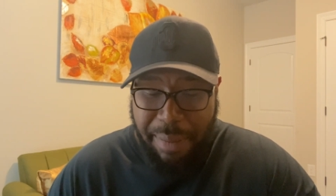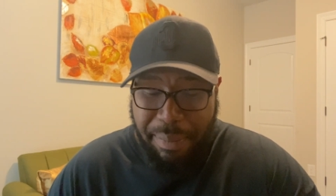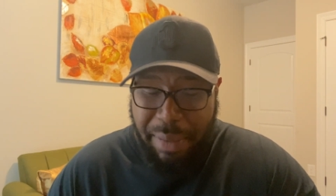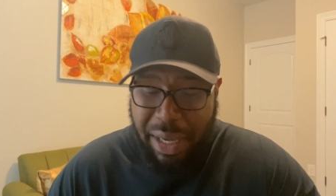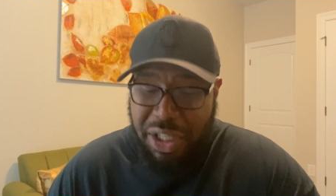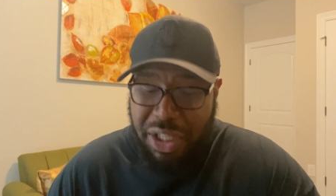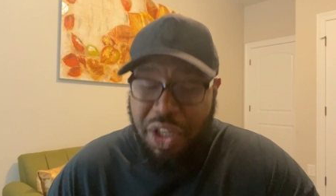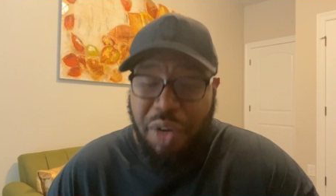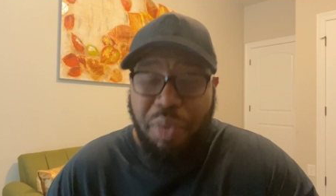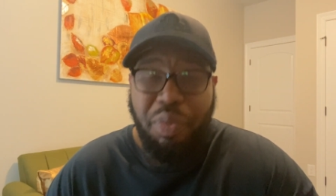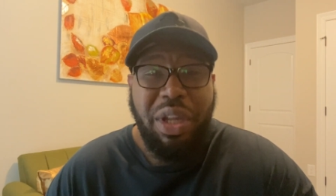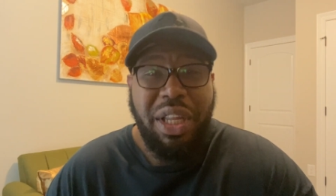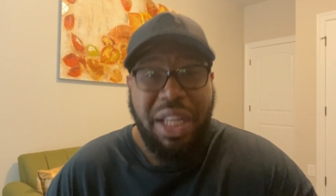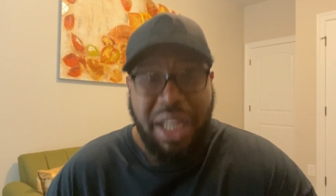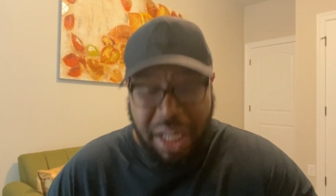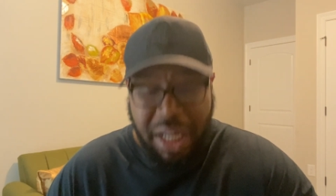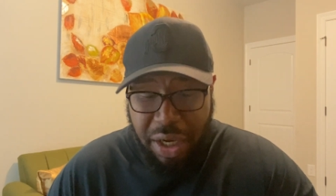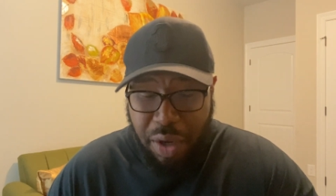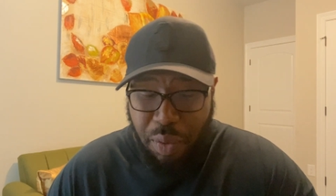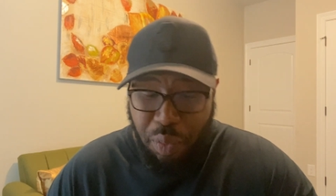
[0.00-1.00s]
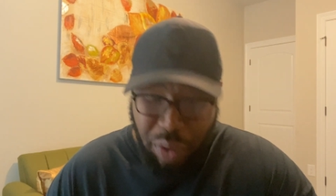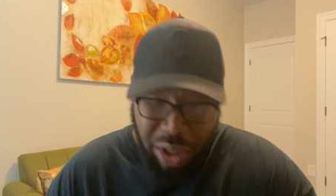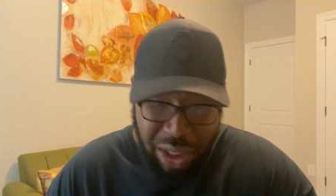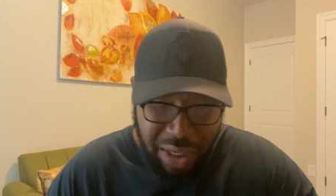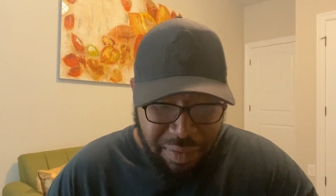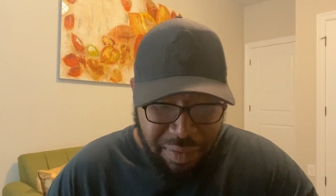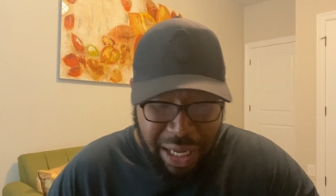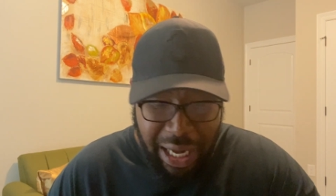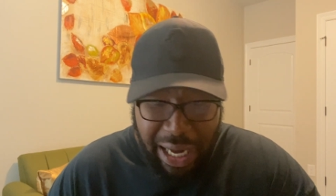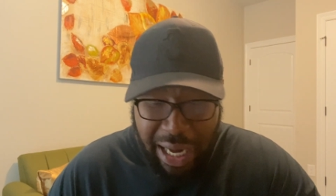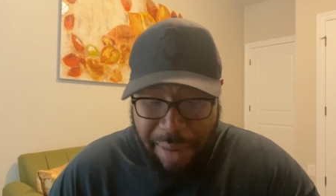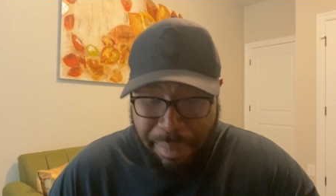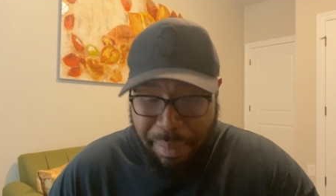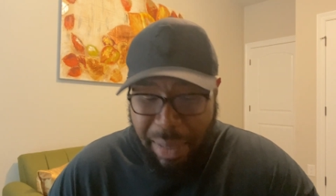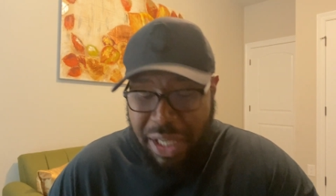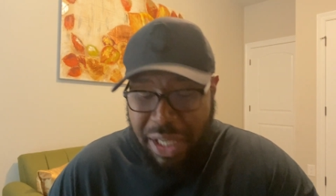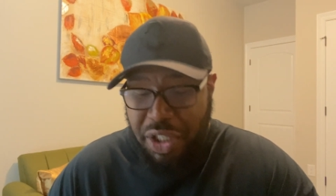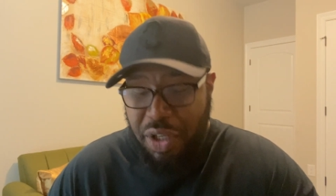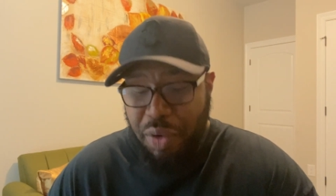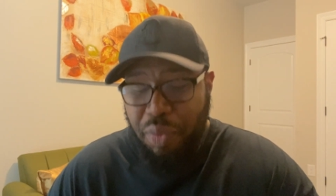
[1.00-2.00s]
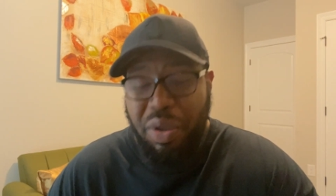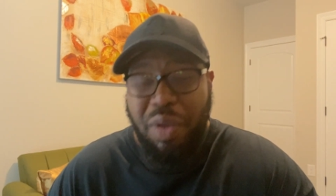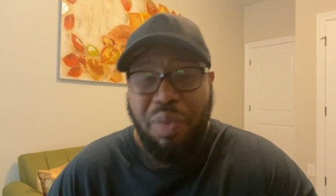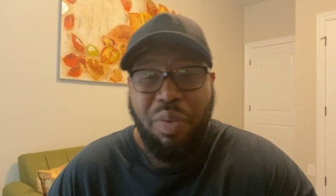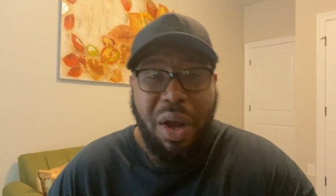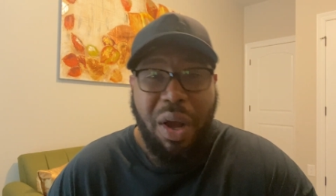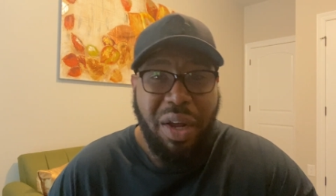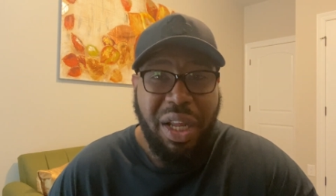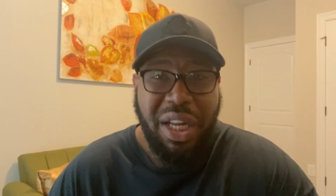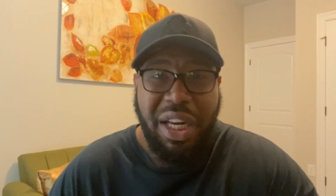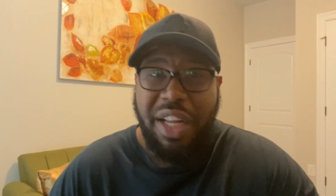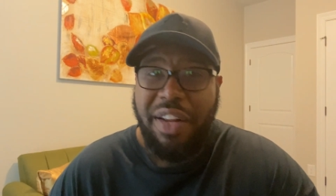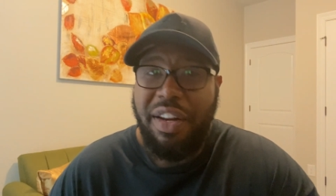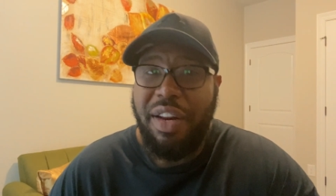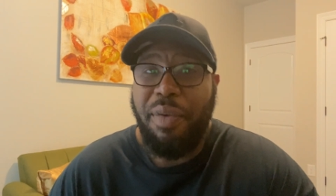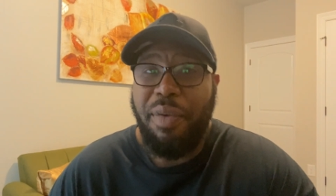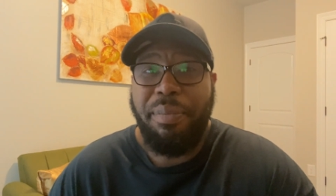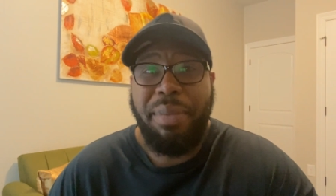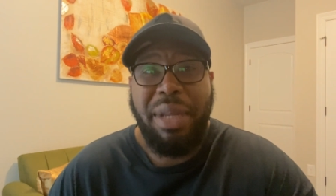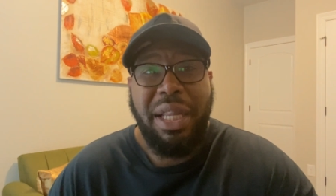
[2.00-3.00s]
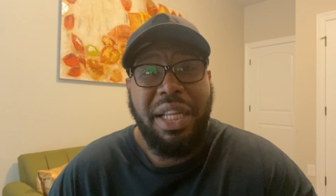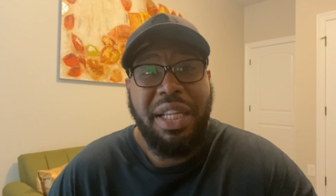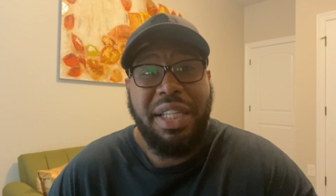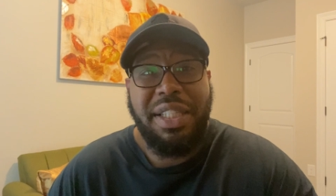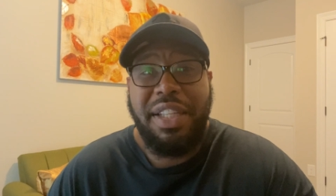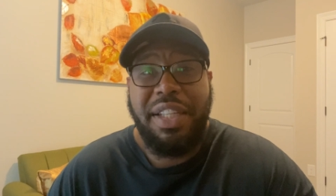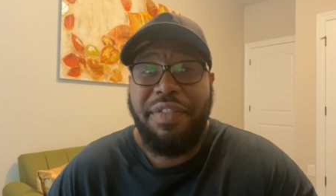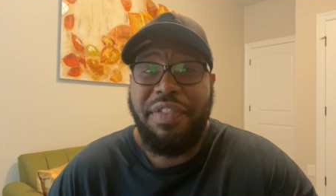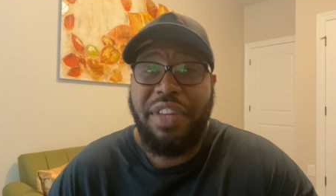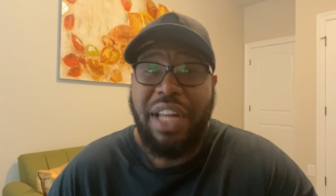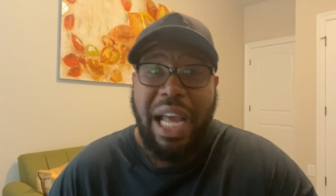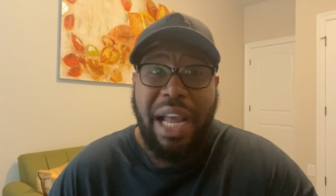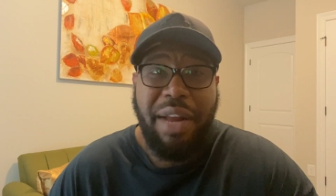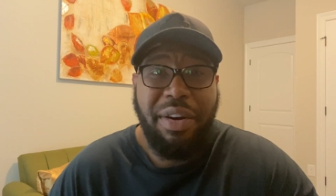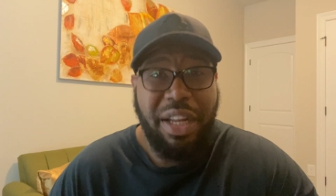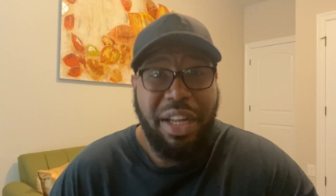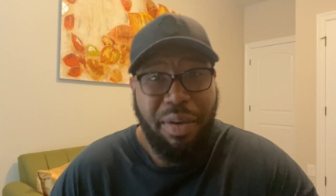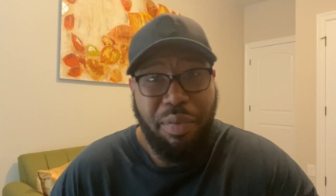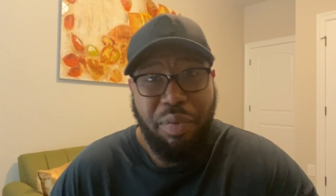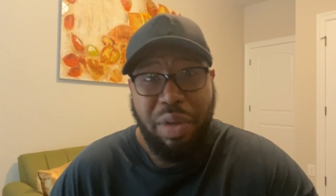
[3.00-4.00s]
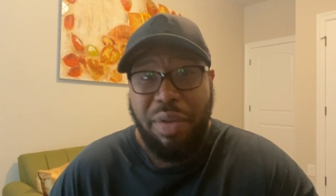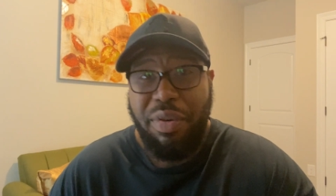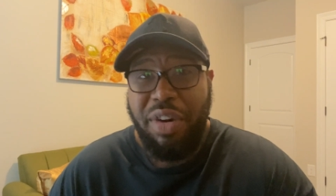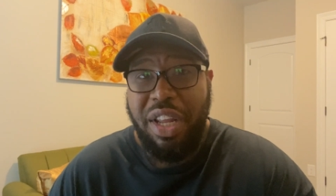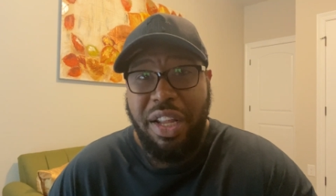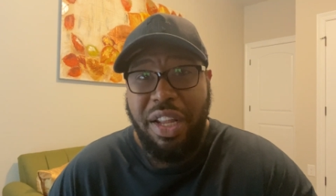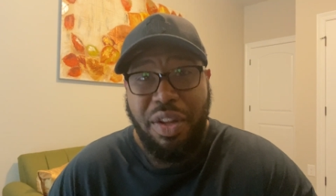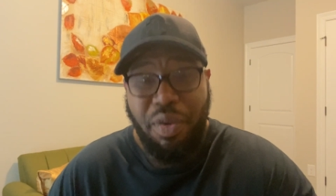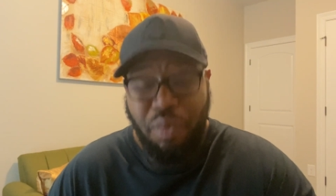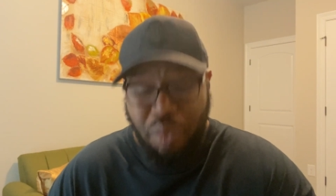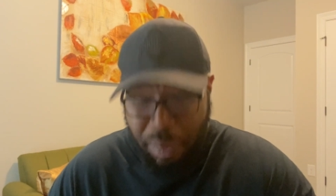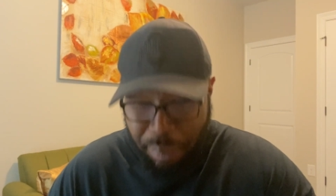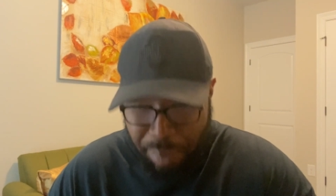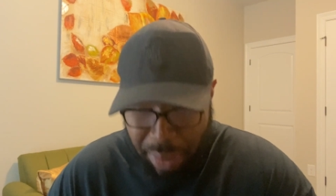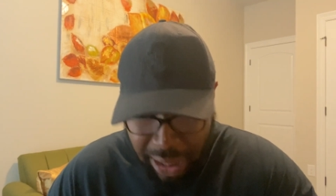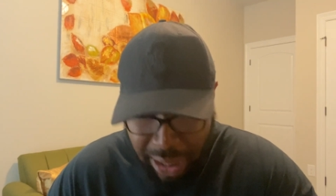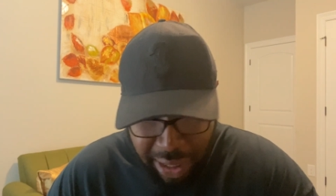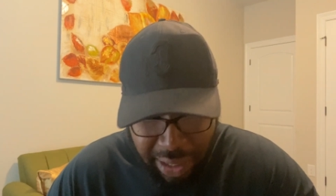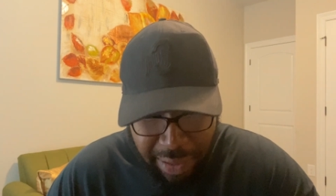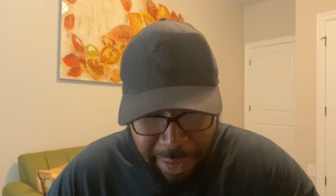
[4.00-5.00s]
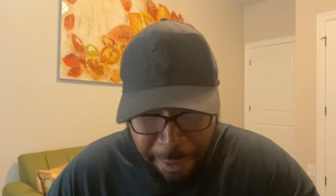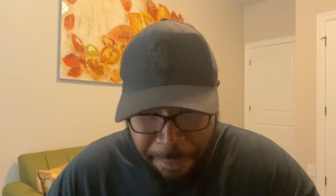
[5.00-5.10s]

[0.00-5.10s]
Make sure we in the will of God. Make sure we walking in obedience. If not, then we need to repent.